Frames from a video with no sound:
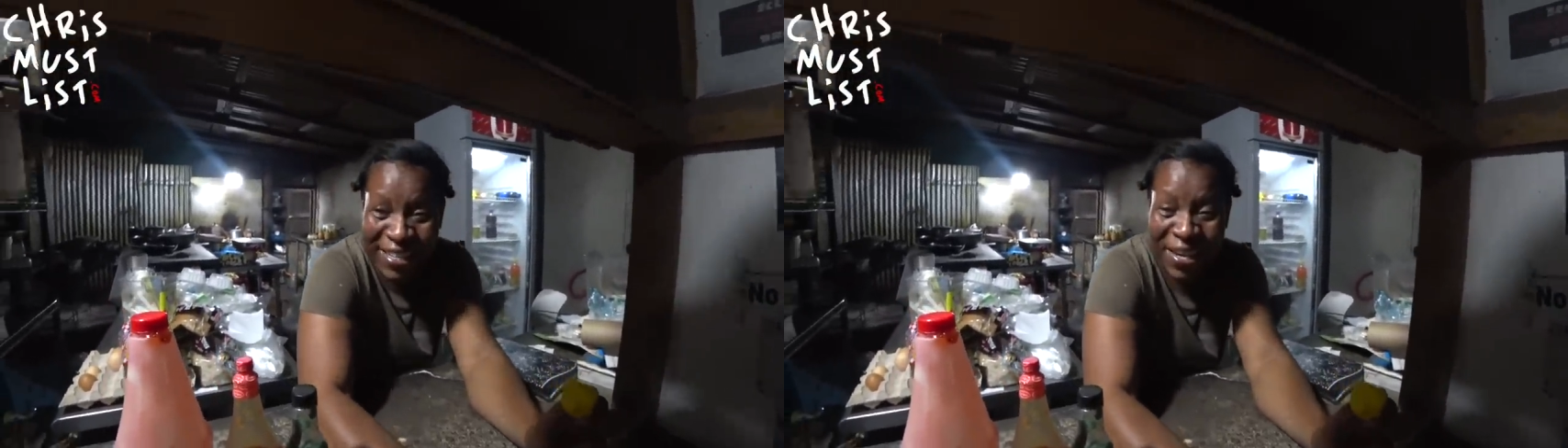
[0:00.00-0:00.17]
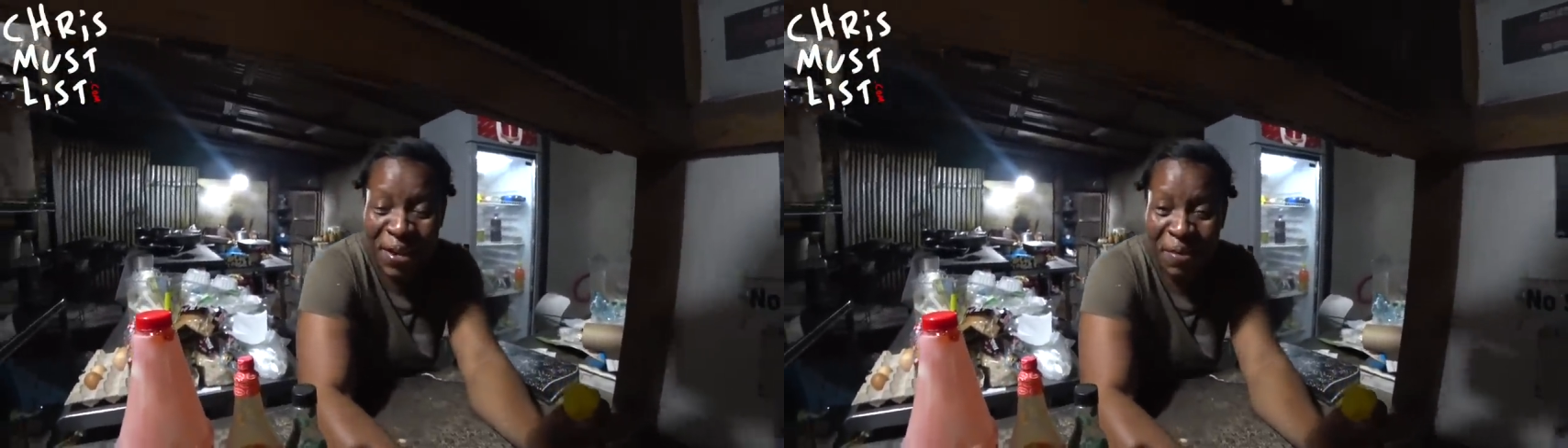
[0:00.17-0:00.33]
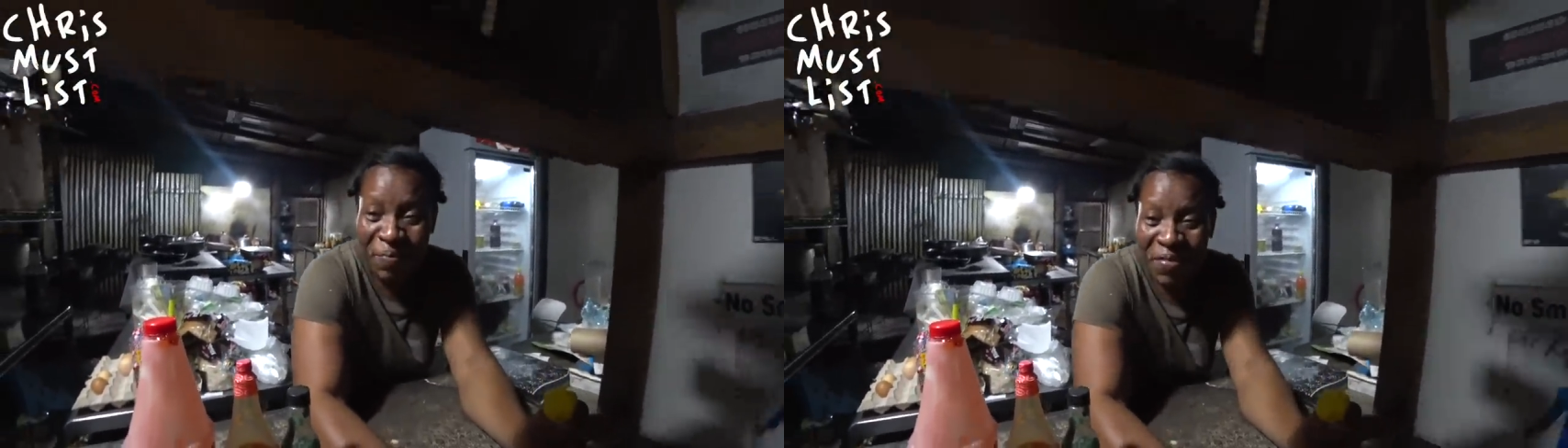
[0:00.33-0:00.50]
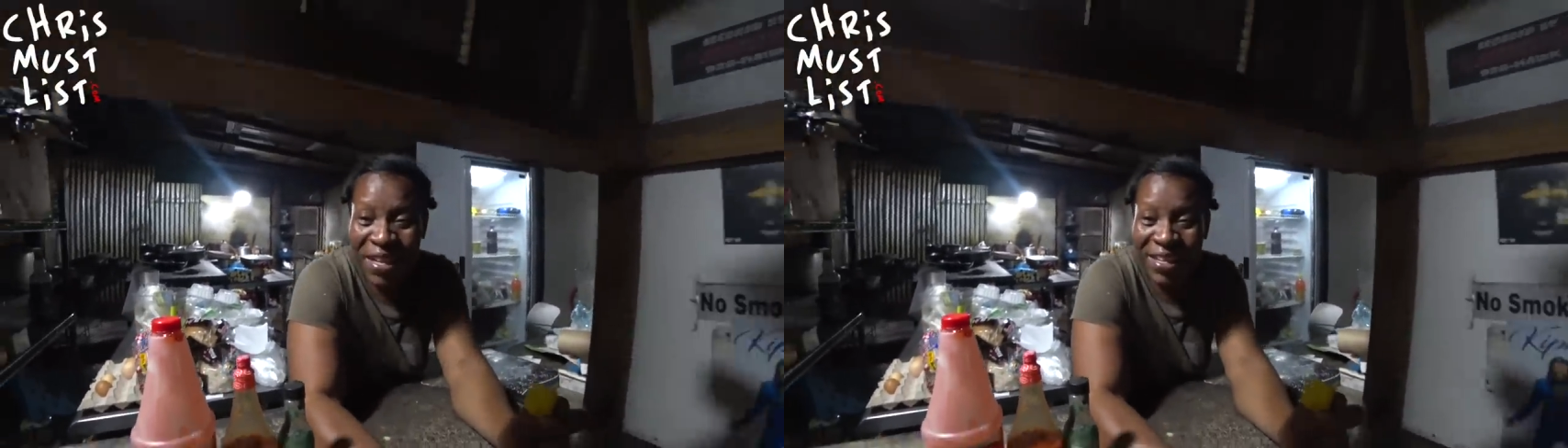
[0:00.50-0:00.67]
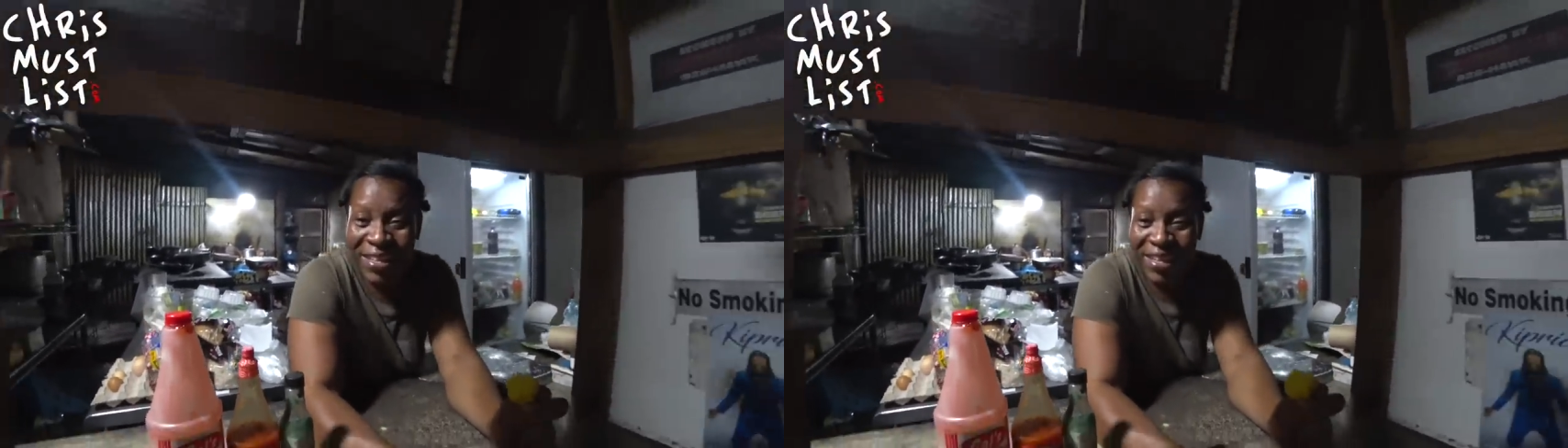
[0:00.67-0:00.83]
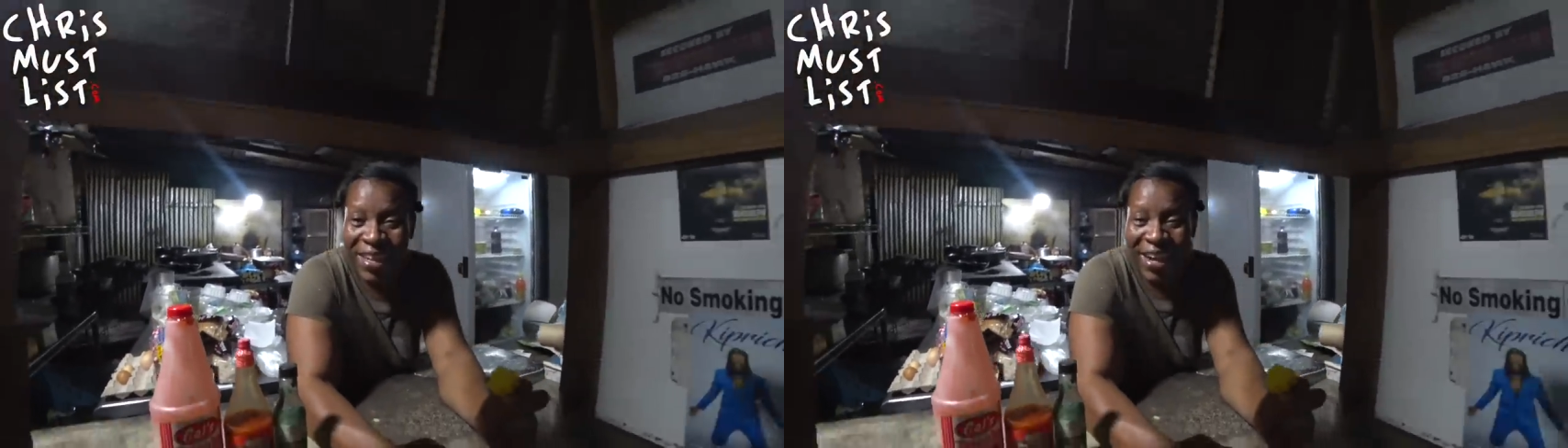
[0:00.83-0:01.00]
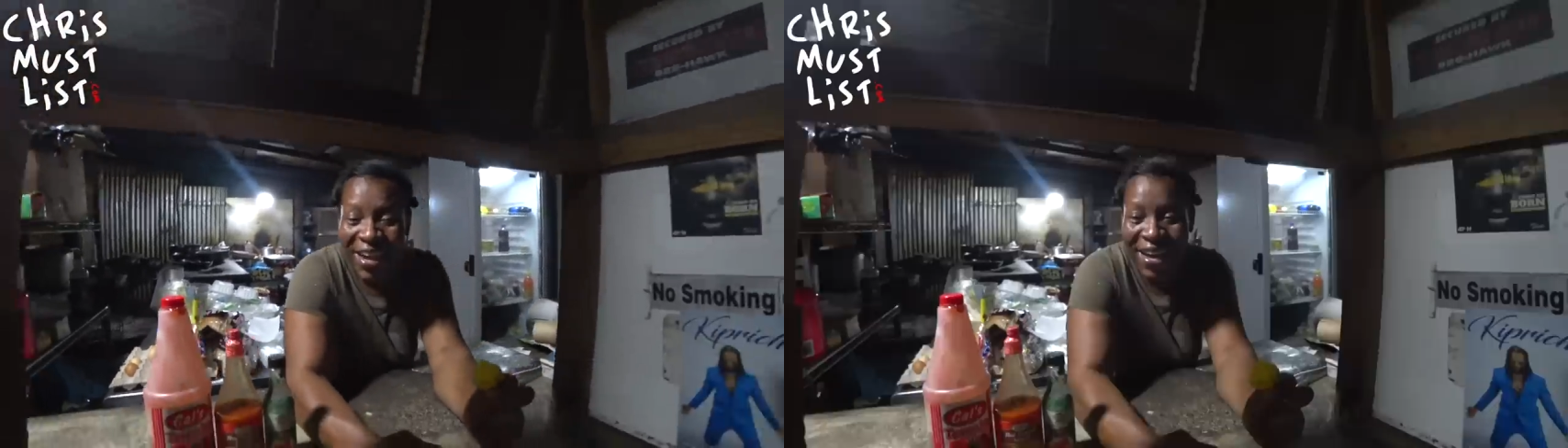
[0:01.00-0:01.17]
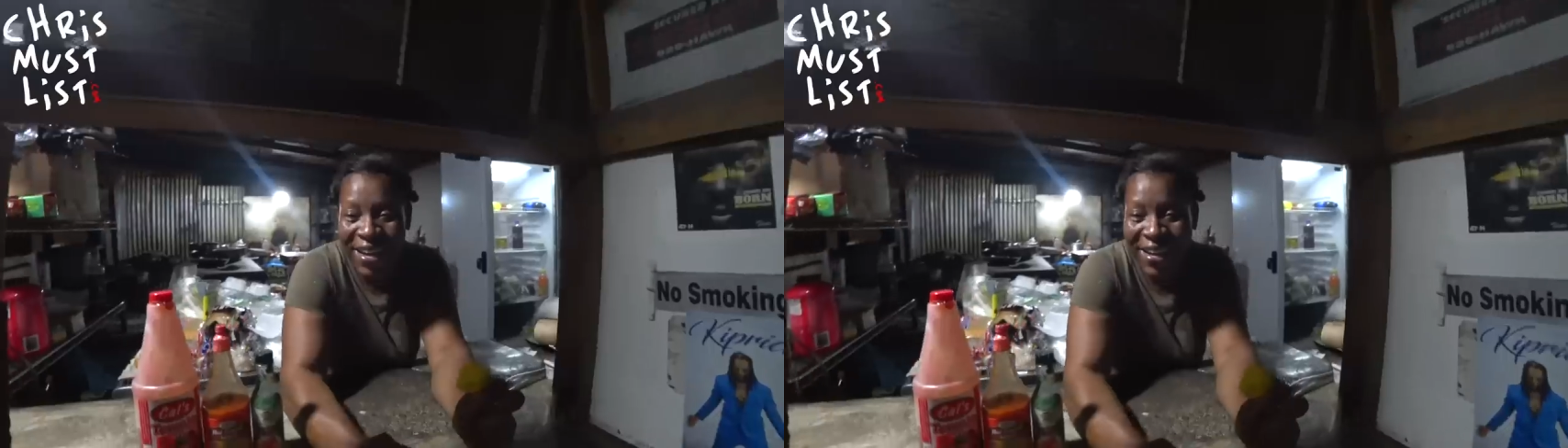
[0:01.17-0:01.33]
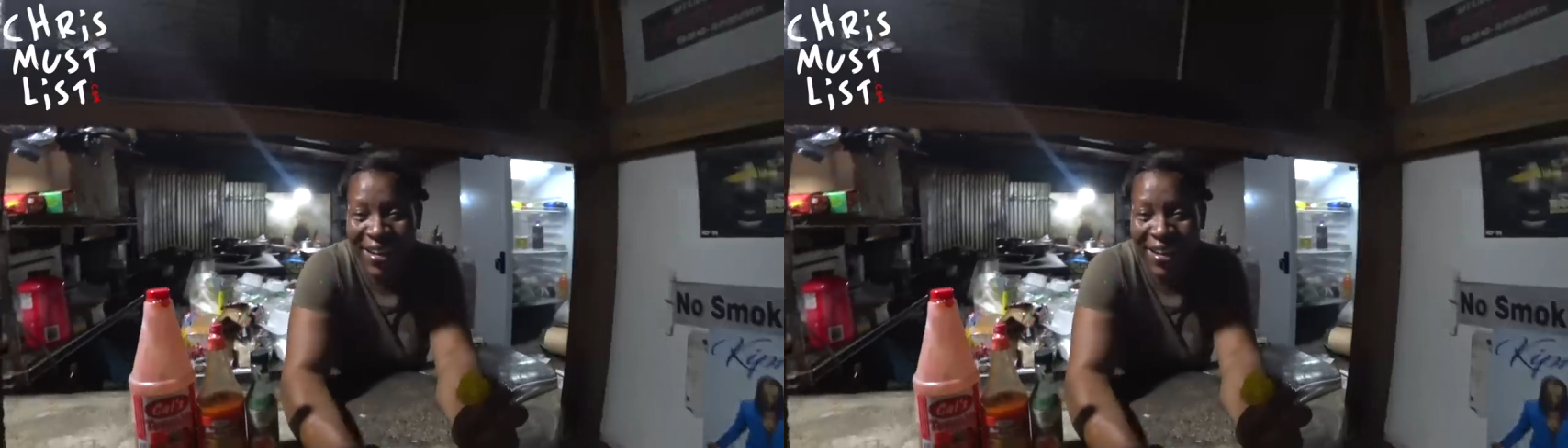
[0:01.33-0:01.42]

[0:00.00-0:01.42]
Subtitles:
You got the energy. I don't know that song.